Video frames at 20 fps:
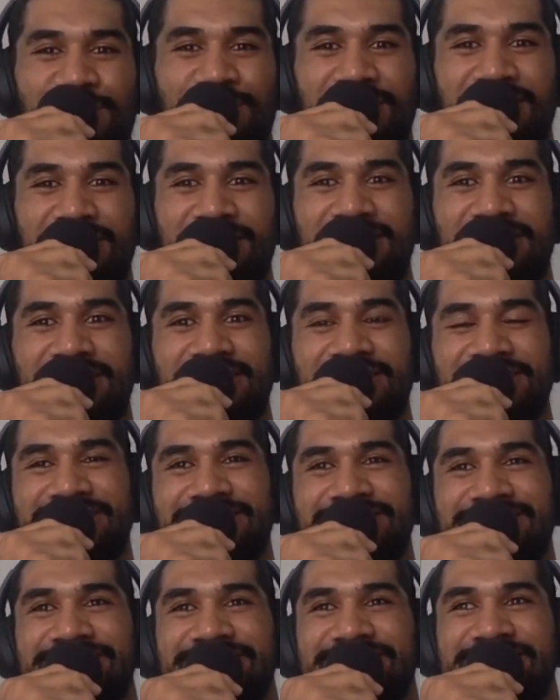brother,
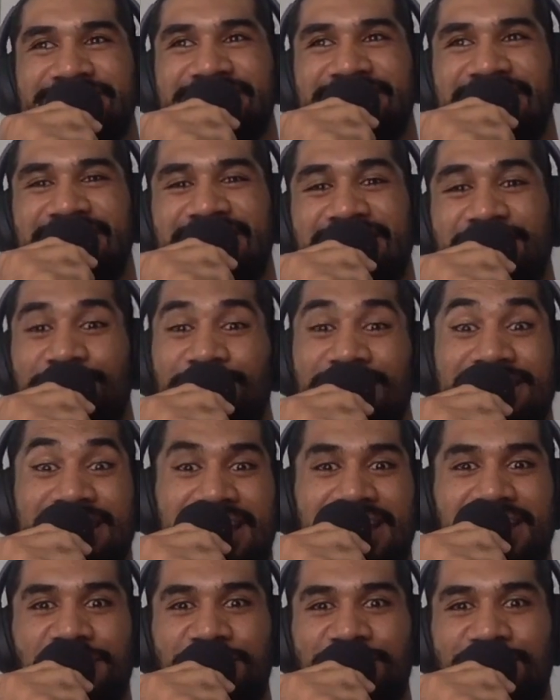and then my
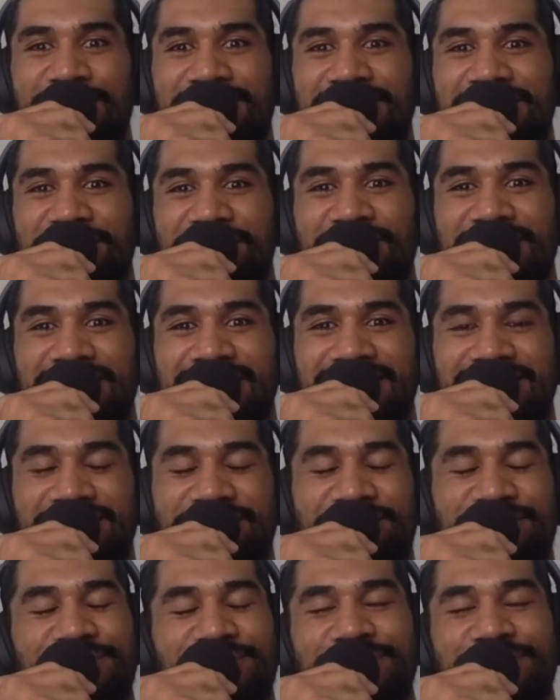dad will run at me.